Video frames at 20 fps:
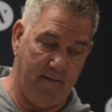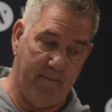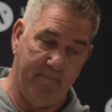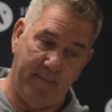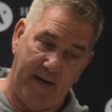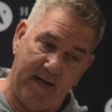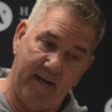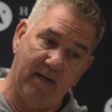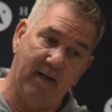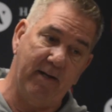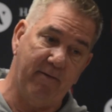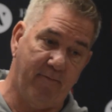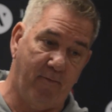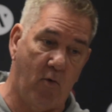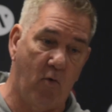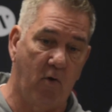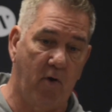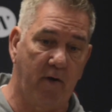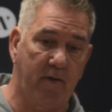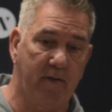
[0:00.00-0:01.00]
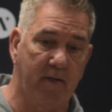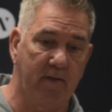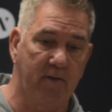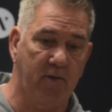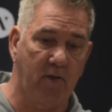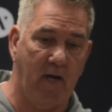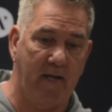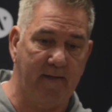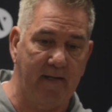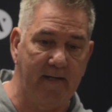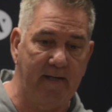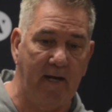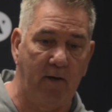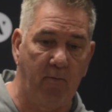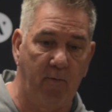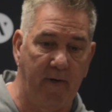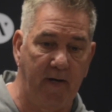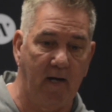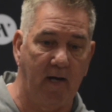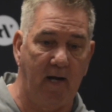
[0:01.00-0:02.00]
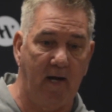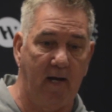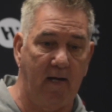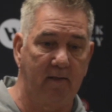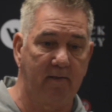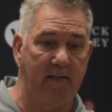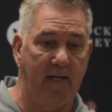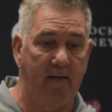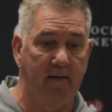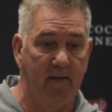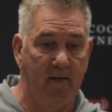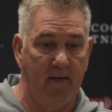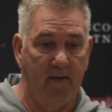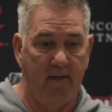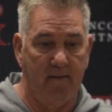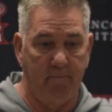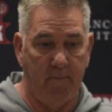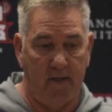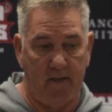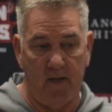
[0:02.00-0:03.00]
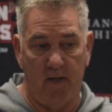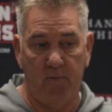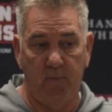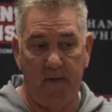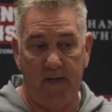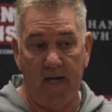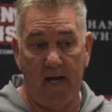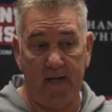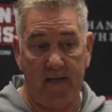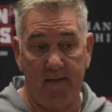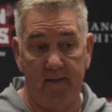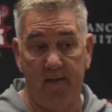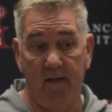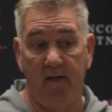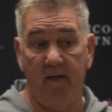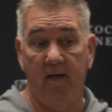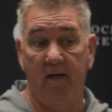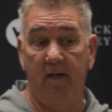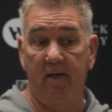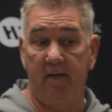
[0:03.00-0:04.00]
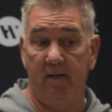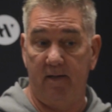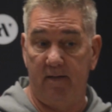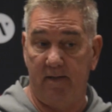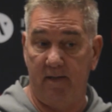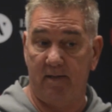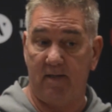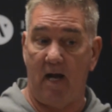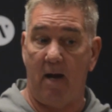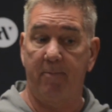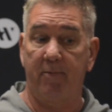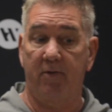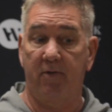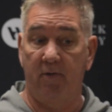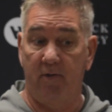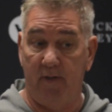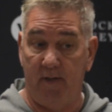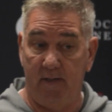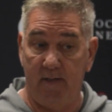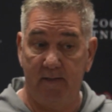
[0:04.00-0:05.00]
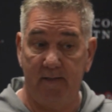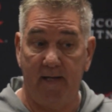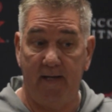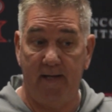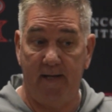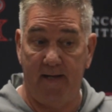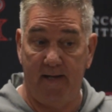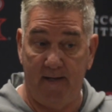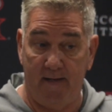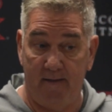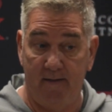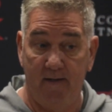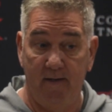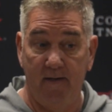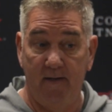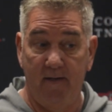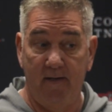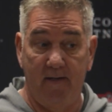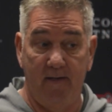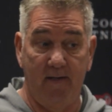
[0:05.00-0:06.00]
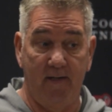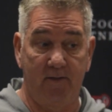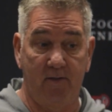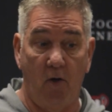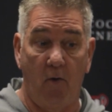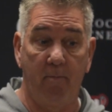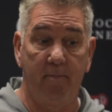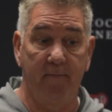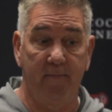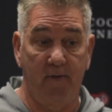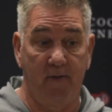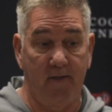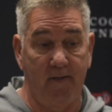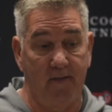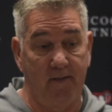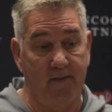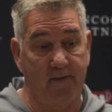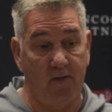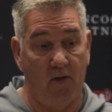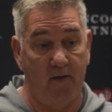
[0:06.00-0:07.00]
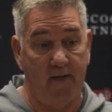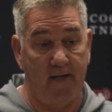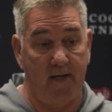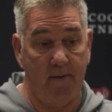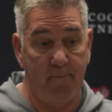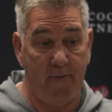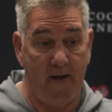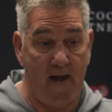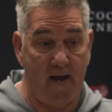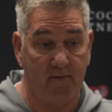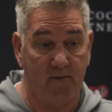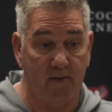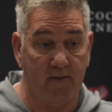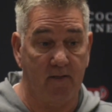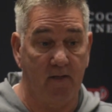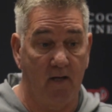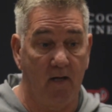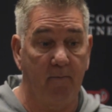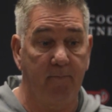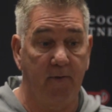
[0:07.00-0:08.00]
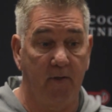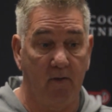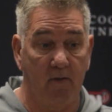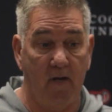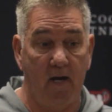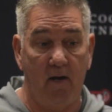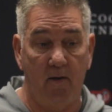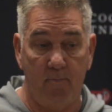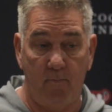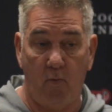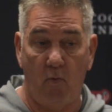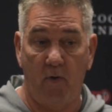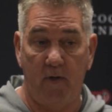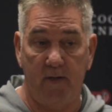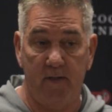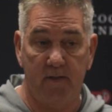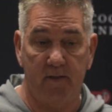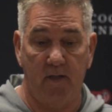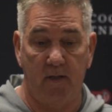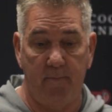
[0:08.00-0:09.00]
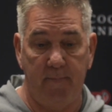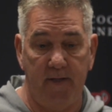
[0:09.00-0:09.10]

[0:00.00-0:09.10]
mainly fourth. And so I think they realized that, because we got it done, this opportunity's ahead. Let's don't let it pass us up. You know how important it's going to